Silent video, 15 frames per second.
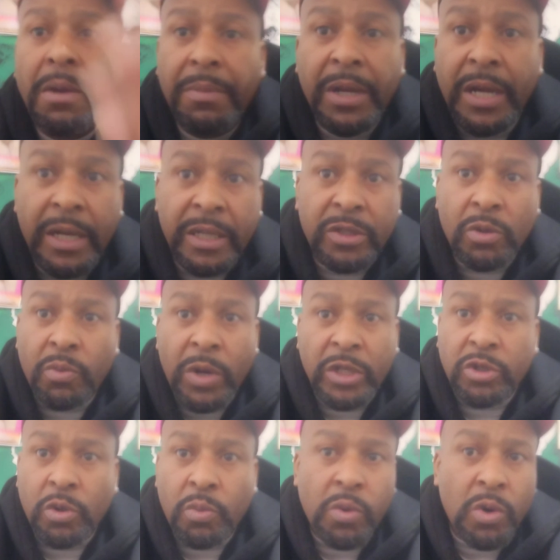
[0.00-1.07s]
because the
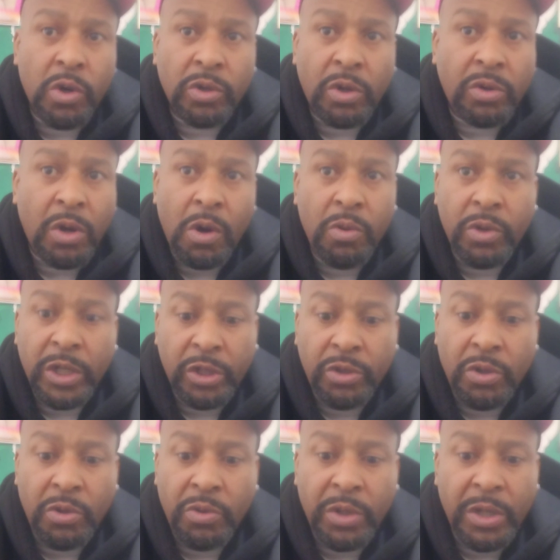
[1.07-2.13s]
rest of the world don't know who this
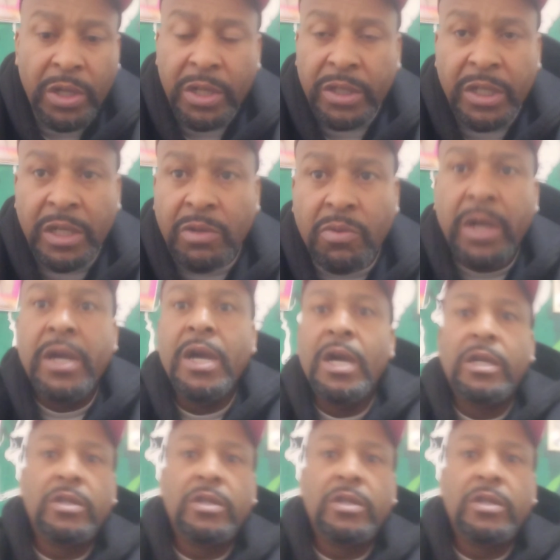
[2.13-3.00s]
dude is anyway.